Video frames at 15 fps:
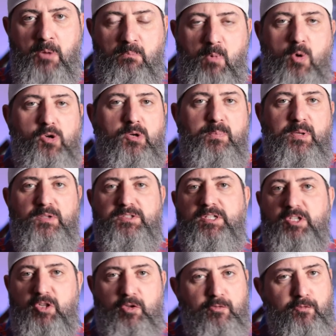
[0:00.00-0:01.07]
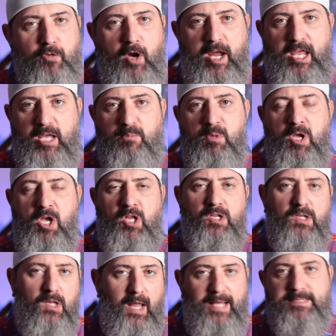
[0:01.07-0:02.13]
motor built into the frame,
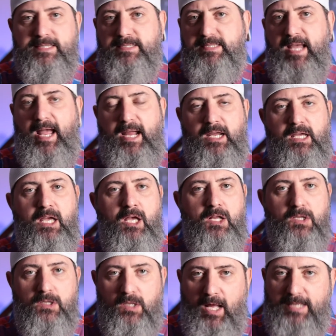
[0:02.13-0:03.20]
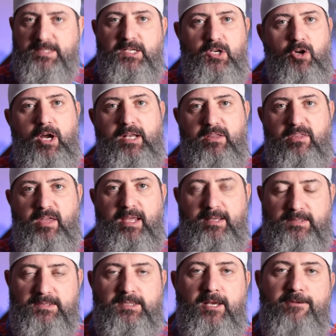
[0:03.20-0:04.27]
lots of tech, lots of great
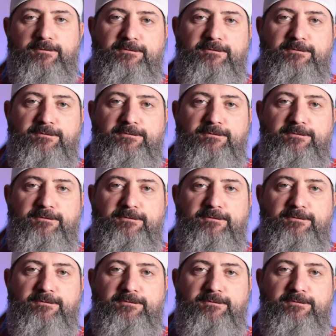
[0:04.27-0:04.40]
things.